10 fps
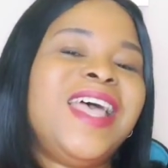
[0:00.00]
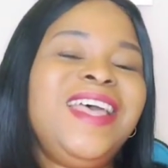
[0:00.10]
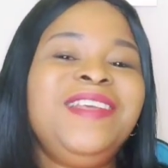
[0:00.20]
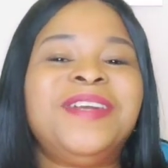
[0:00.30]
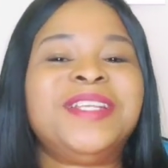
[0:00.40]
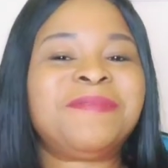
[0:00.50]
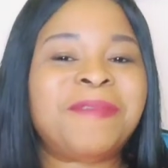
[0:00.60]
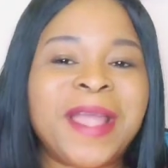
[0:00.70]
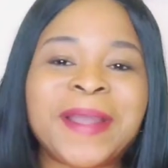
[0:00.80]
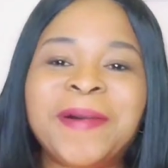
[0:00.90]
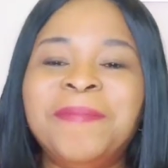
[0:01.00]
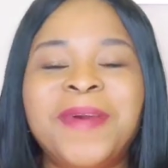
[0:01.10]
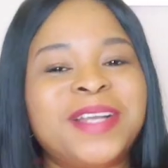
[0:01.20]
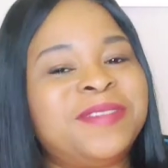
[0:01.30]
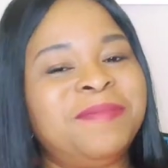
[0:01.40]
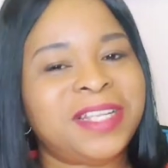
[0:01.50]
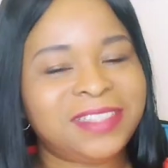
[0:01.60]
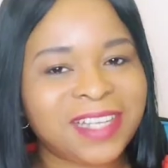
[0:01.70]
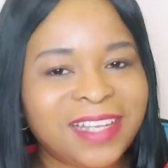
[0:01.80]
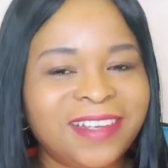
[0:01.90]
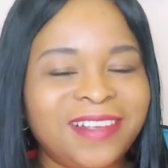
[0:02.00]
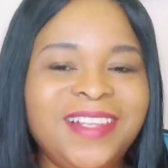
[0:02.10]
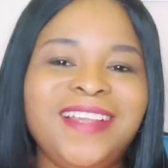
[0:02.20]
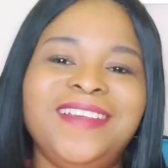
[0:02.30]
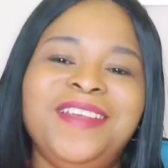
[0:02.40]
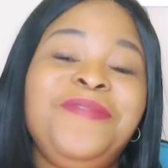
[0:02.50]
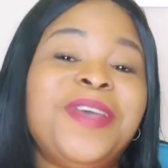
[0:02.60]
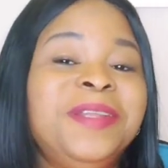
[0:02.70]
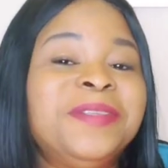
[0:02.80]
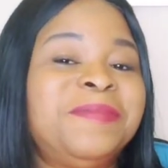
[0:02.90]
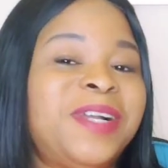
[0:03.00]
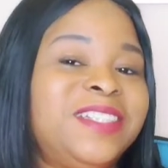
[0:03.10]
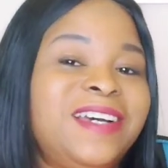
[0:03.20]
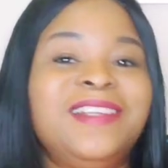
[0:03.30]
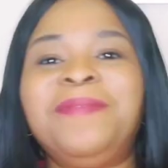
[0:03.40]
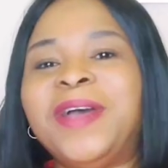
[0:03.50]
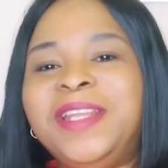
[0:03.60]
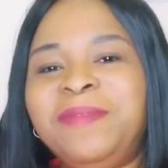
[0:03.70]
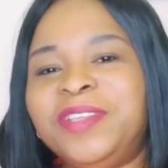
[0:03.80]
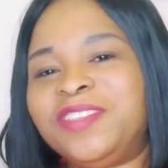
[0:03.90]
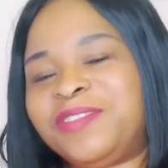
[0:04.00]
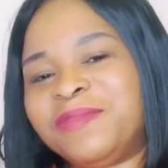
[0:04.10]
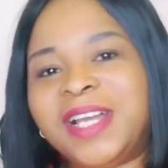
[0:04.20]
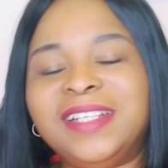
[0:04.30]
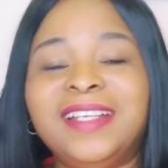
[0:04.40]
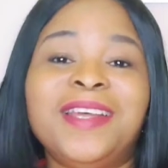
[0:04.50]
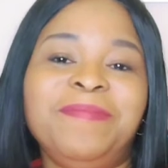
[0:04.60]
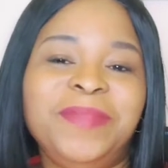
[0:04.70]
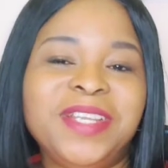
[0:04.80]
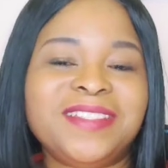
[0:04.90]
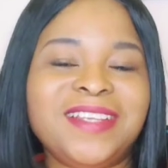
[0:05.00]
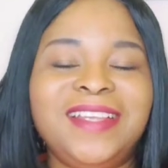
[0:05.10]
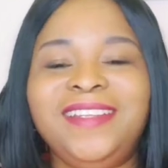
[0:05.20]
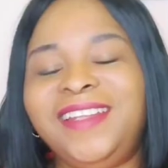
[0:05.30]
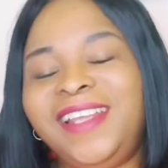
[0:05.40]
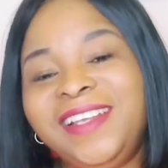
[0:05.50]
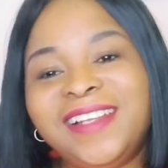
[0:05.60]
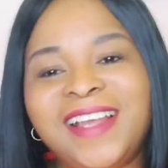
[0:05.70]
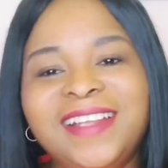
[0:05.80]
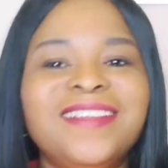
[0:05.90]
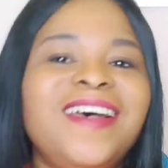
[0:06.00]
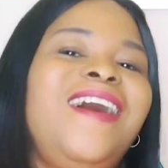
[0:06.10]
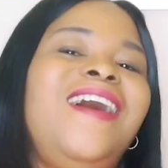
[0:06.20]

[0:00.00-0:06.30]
Anyways, welcome back to my channel. If you are new to my channel, my name is Joanne and I'm based here in England.